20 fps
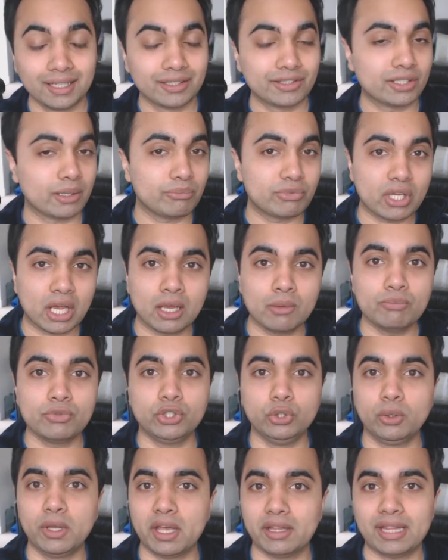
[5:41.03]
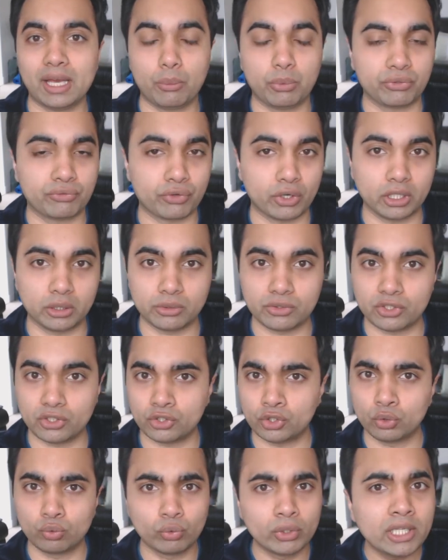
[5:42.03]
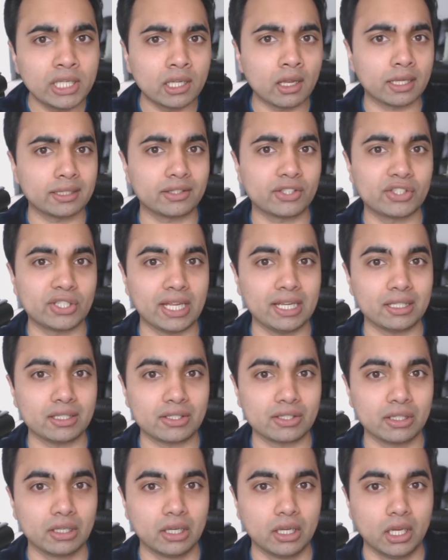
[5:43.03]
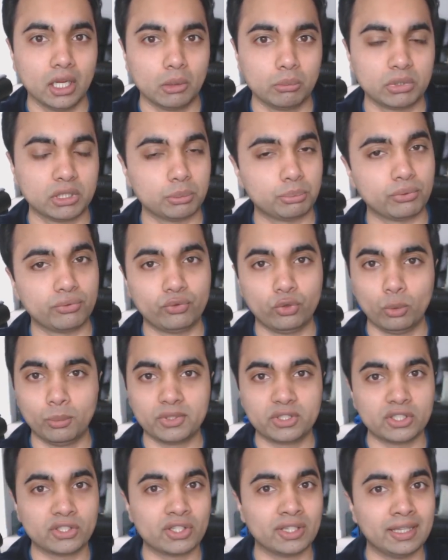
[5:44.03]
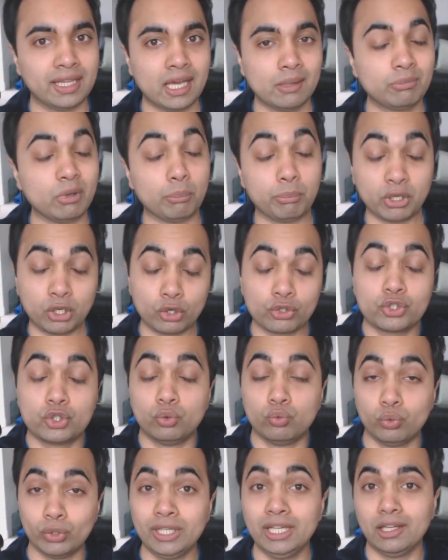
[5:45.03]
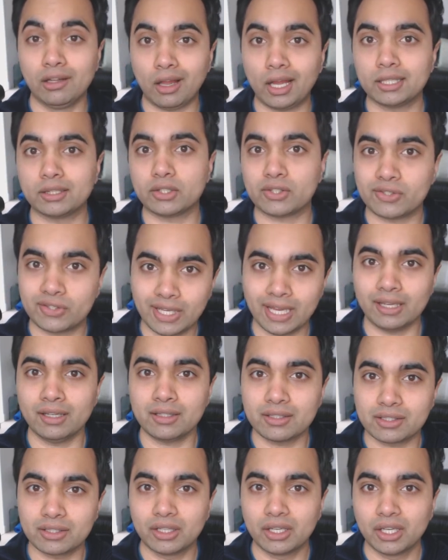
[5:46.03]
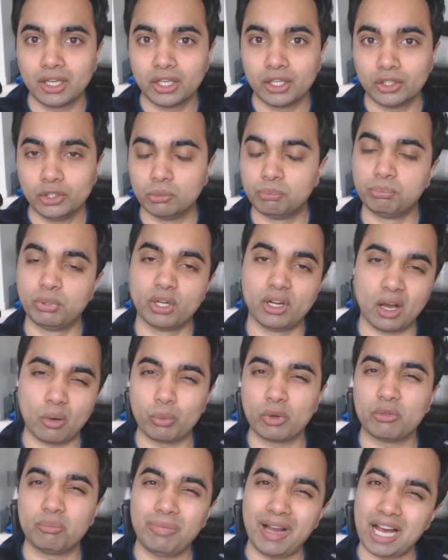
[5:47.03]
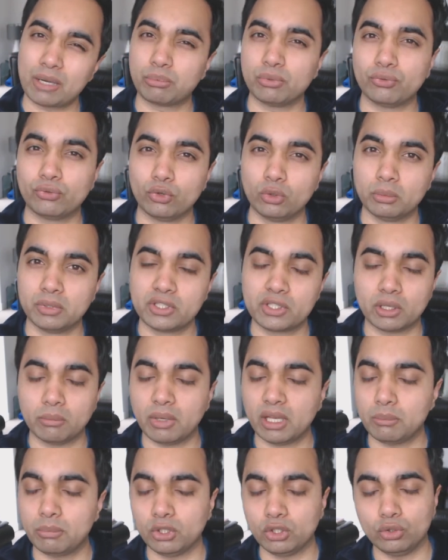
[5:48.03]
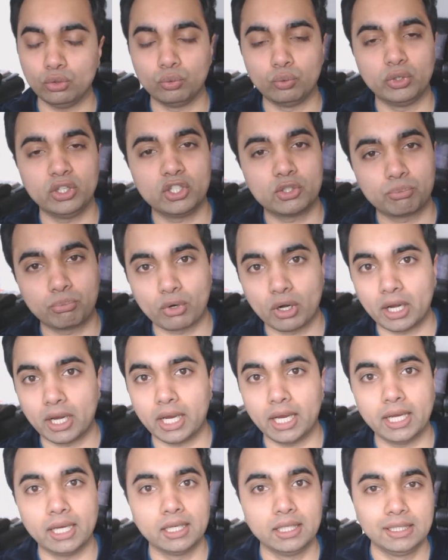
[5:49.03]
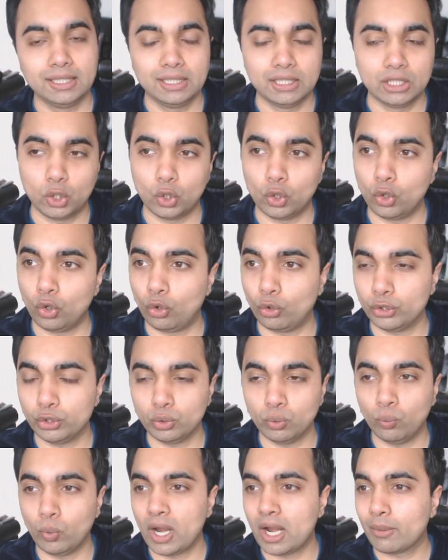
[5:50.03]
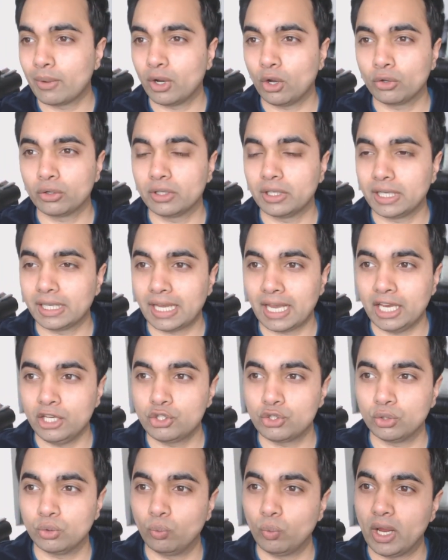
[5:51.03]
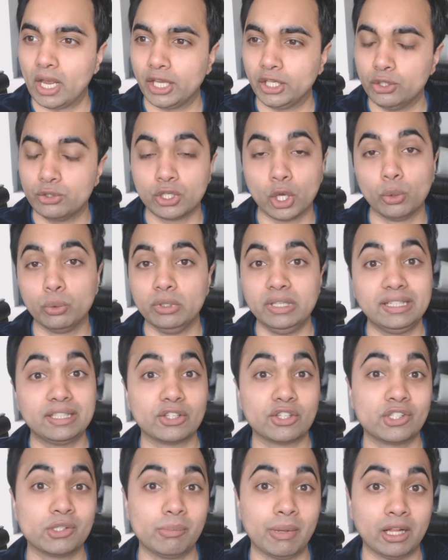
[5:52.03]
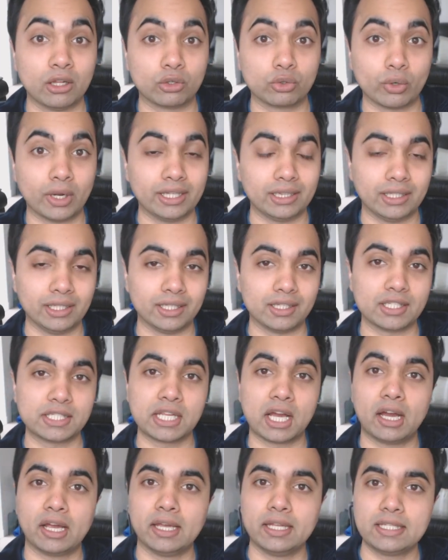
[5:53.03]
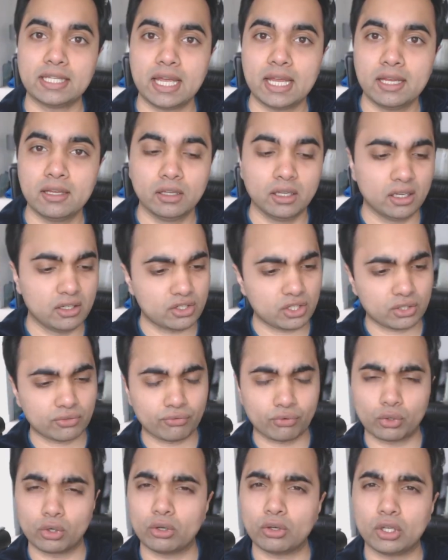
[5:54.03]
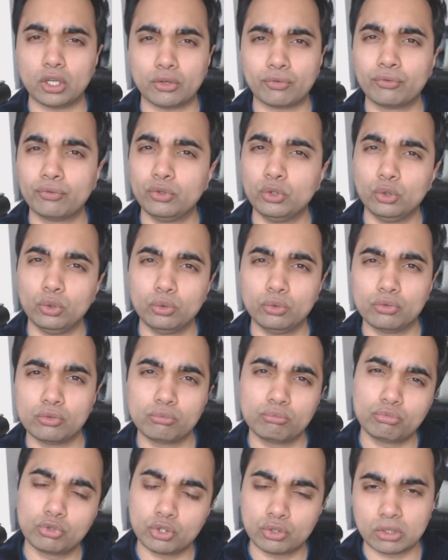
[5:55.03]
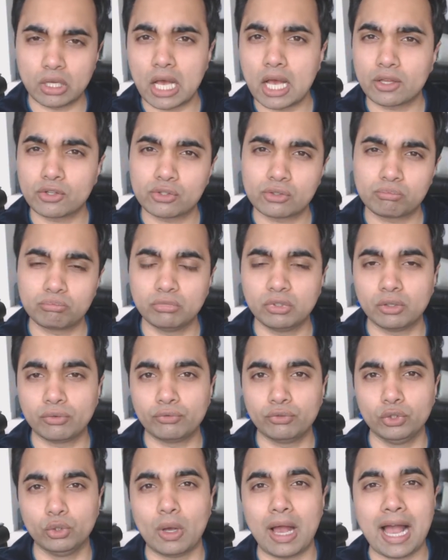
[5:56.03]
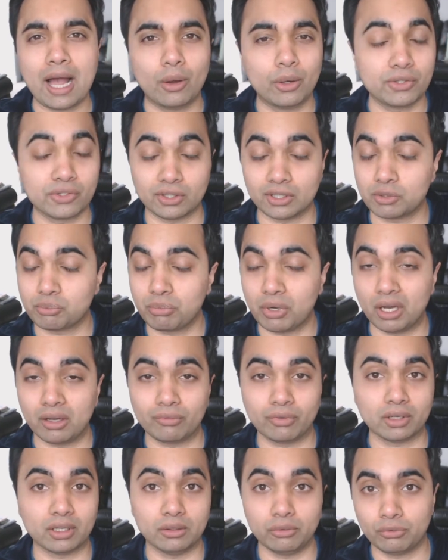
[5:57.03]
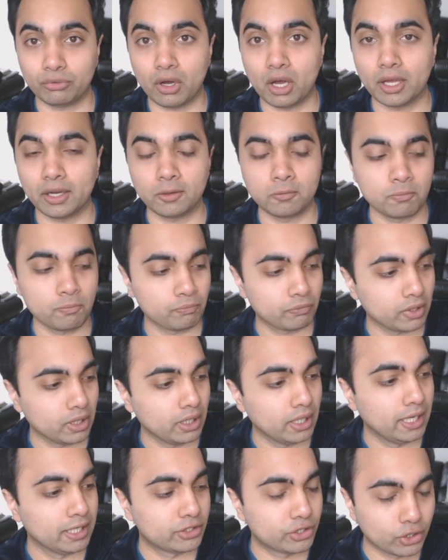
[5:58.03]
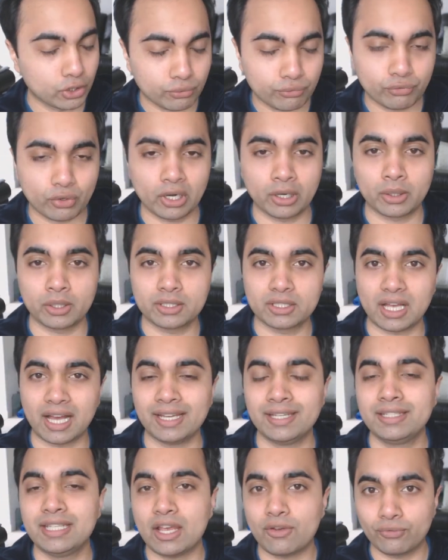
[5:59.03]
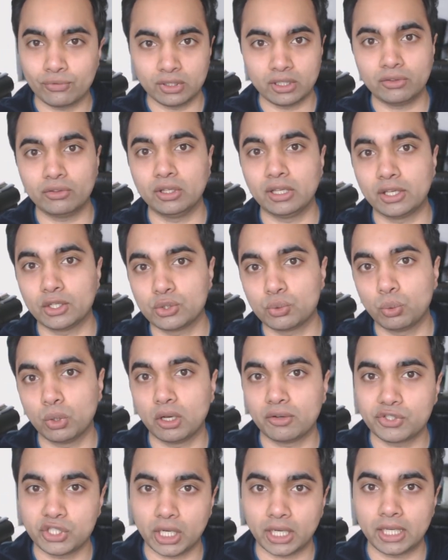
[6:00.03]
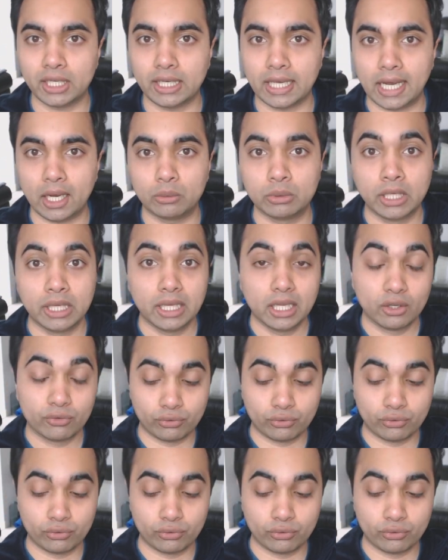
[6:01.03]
Sometimes you get that with fragrances. You really like the scent, but the performance isn't there. But because you really like the scent, you put up with bad performance and maybe you respray or you wear it on an occasion where you don't need to smell great the entire day. Just for a few hours is perfectly fine. It's a good fragrance. I definitely think it's worth checking out.